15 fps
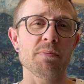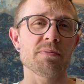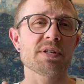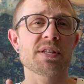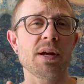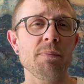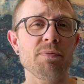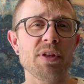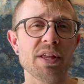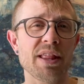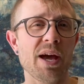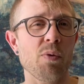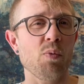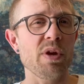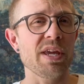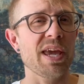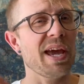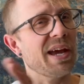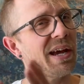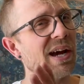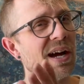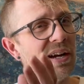something that we
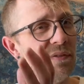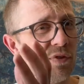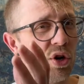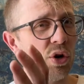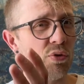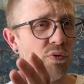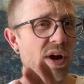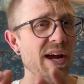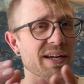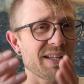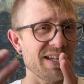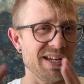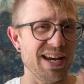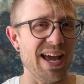can kind of correct and